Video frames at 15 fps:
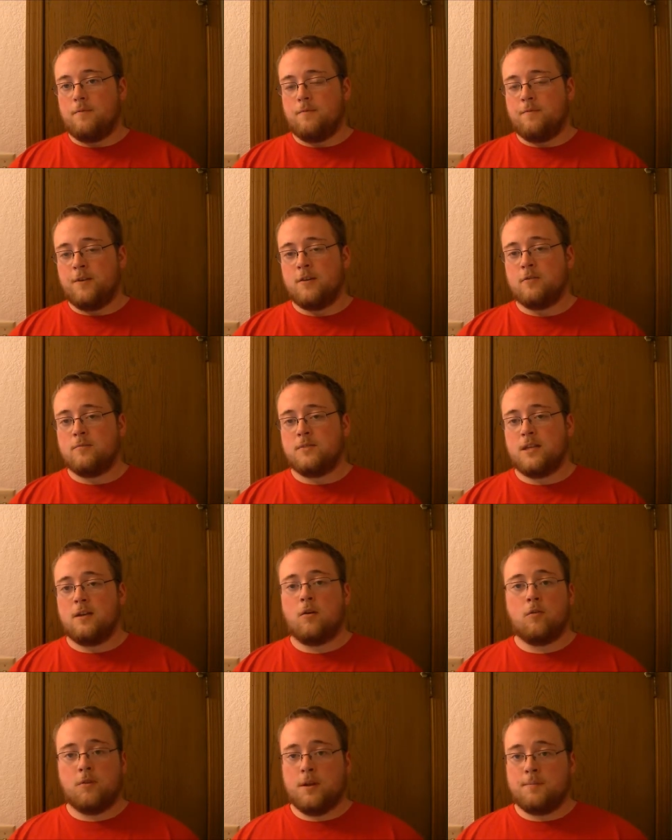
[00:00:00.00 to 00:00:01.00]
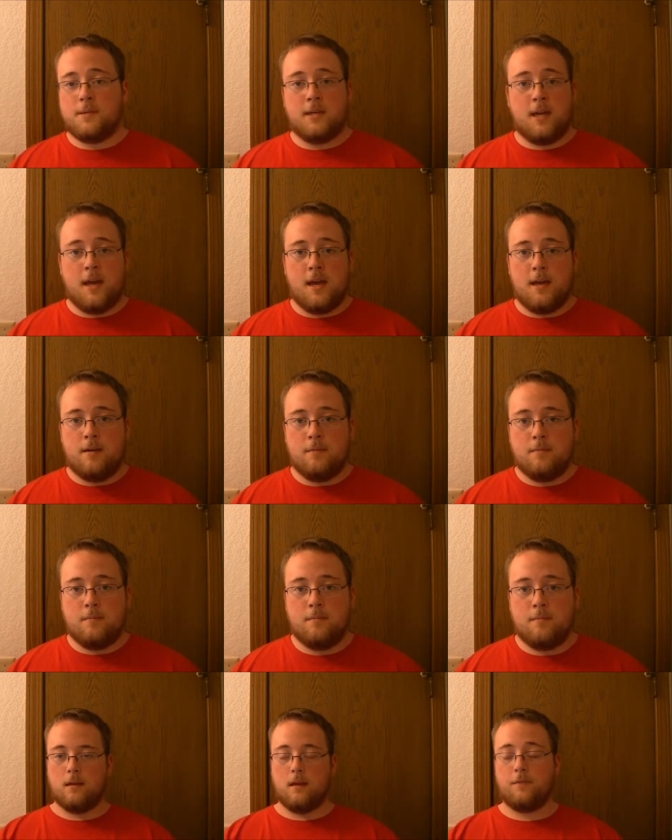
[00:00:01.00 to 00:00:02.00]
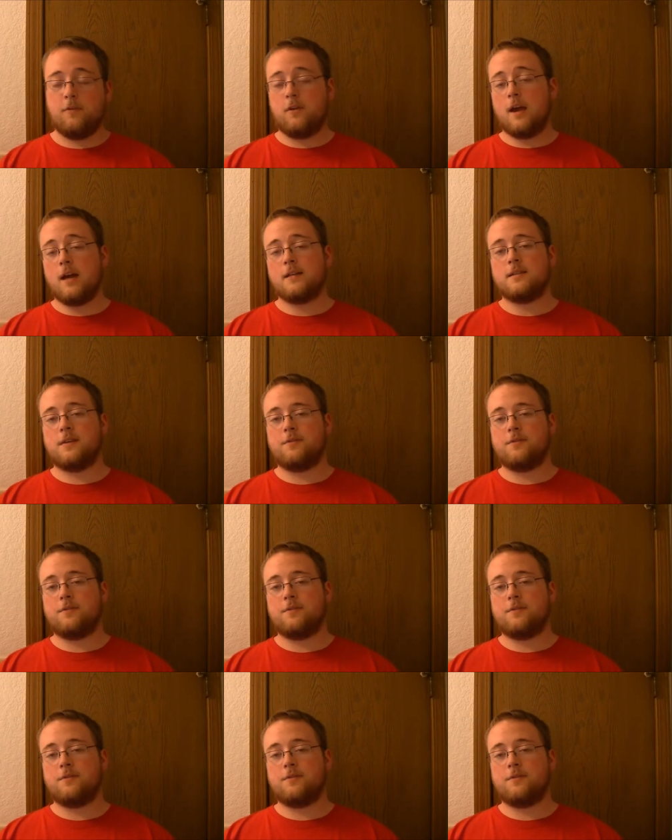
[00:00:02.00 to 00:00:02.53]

films that hold up today. If you guys